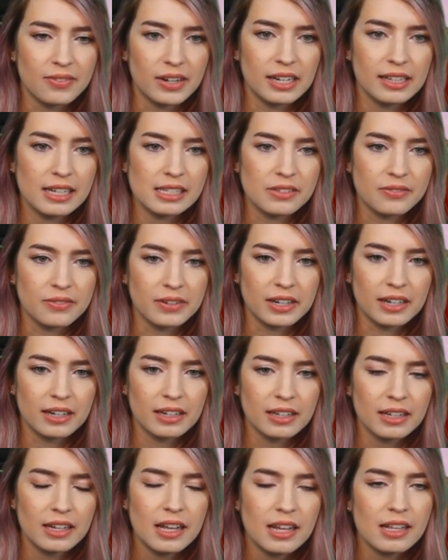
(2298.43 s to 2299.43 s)
that's fair.
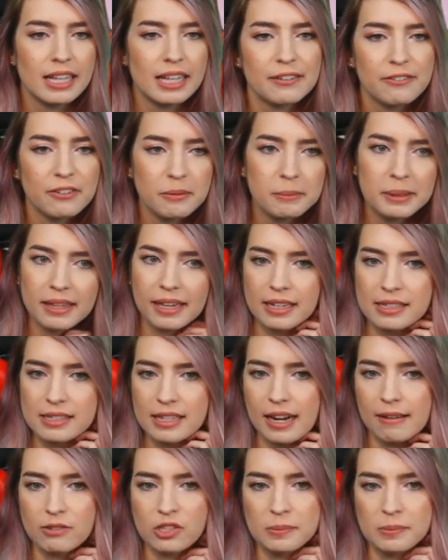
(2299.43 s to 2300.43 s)
Like, for me, like I said,
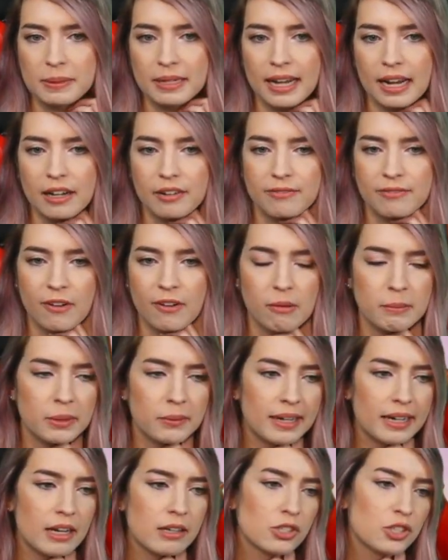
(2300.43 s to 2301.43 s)
I've just been kind of farming
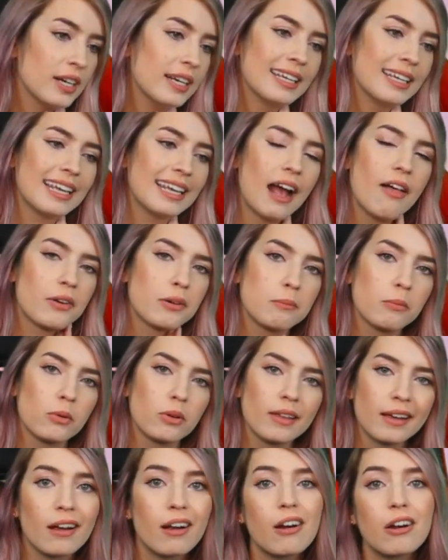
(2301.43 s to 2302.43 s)
right now, trying to gather more,
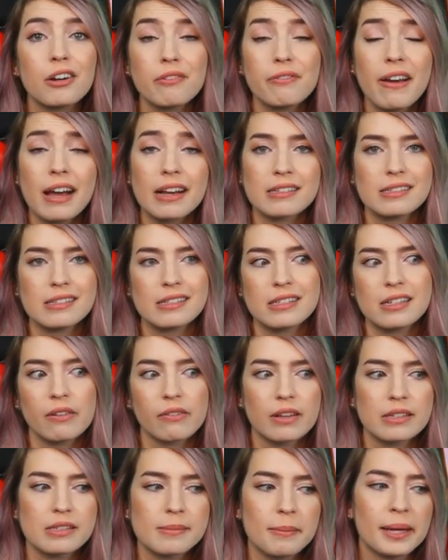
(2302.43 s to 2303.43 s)
like, artifacts and stuff,
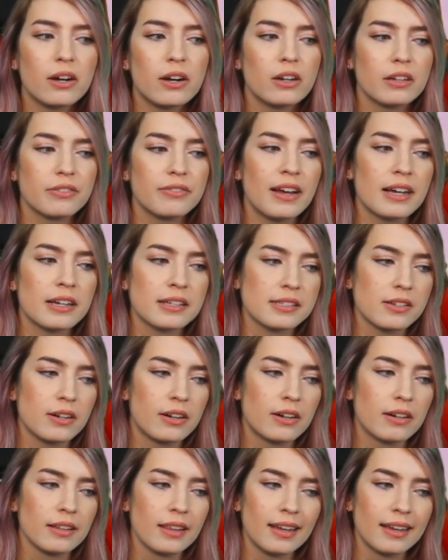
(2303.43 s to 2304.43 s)
because my artifacts
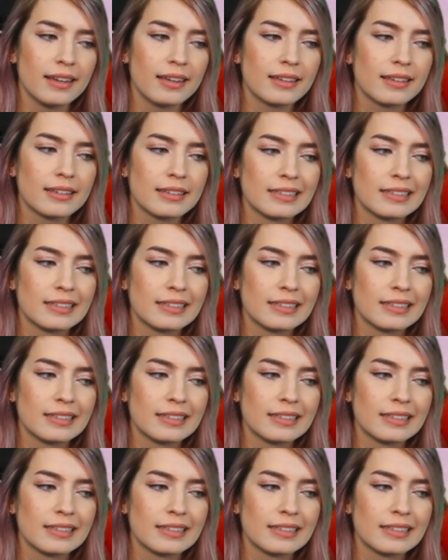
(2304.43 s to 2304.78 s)
are, like,